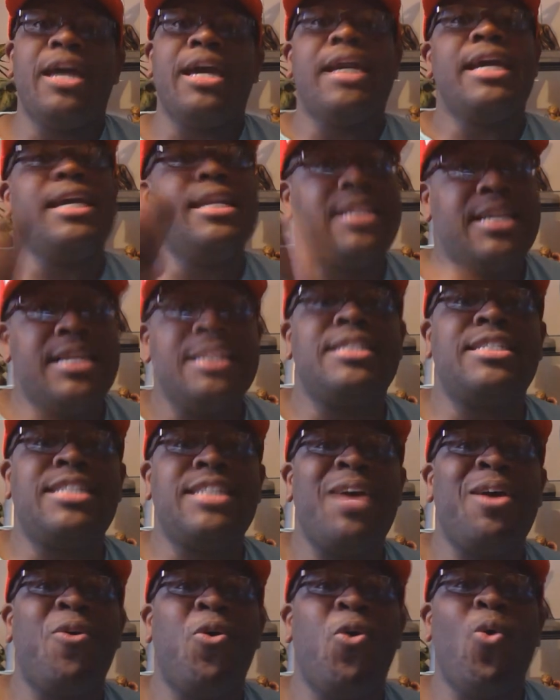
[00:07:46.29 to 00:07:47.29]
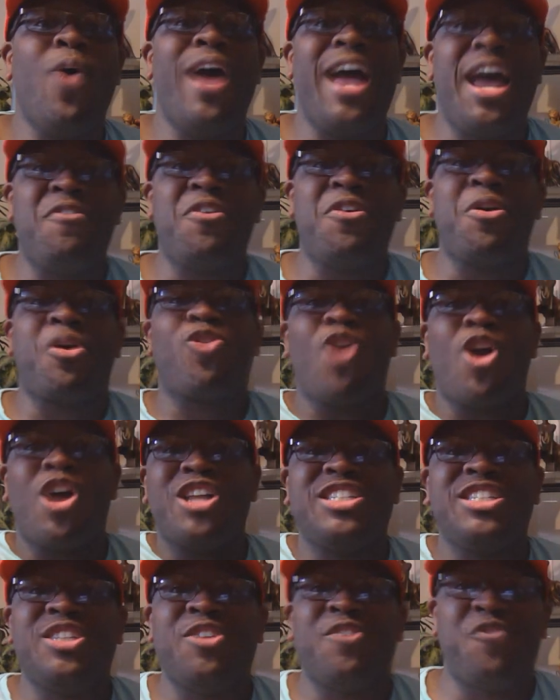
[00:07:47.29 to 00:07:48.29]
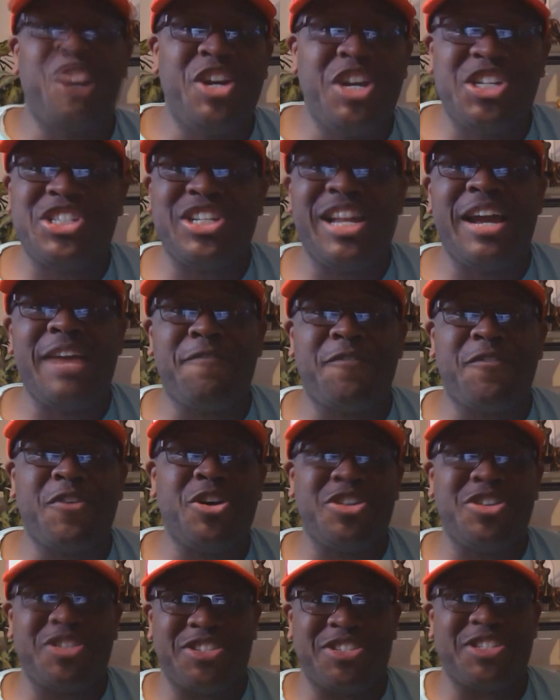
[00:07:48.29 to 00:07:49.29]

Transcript: He did say whoever crosses the finish line first.